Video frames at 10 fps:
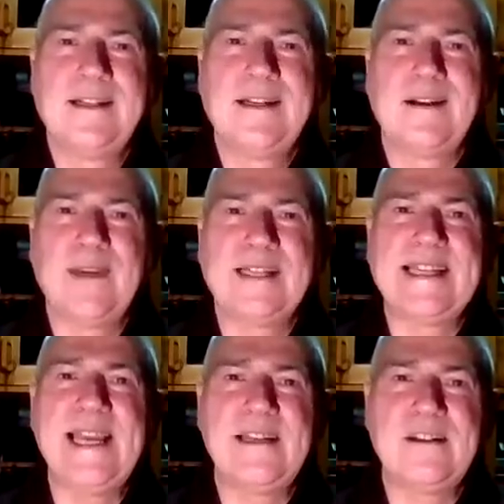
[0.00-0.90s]
at
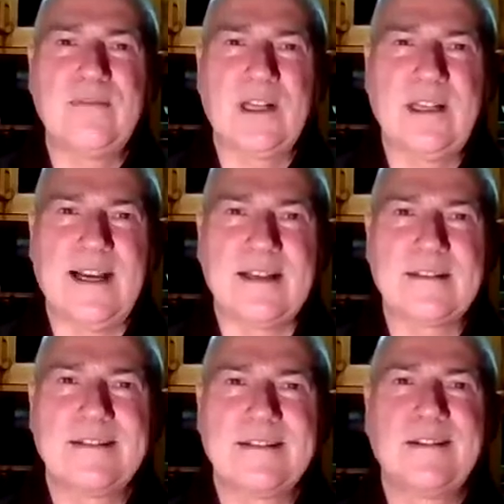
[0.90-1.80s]
the end of the
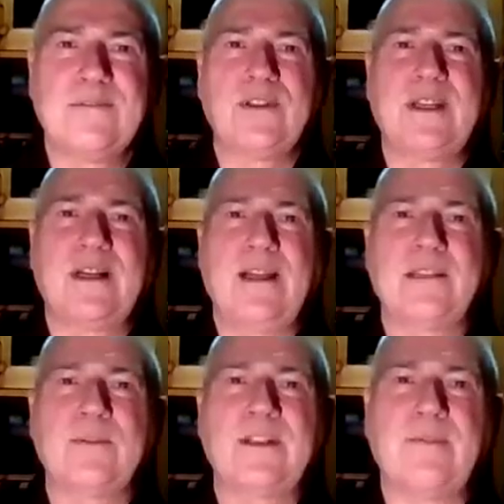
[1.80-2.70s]
class, of what the
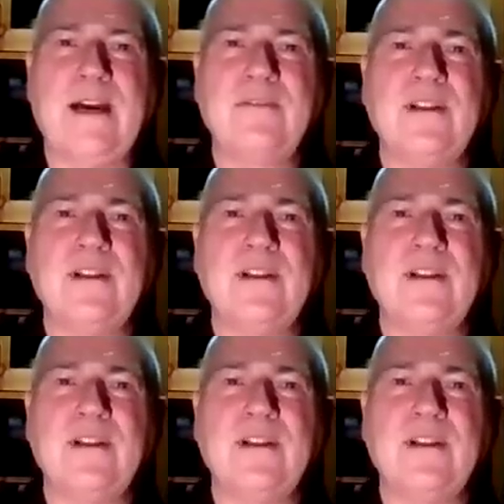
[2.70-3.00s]
class was about.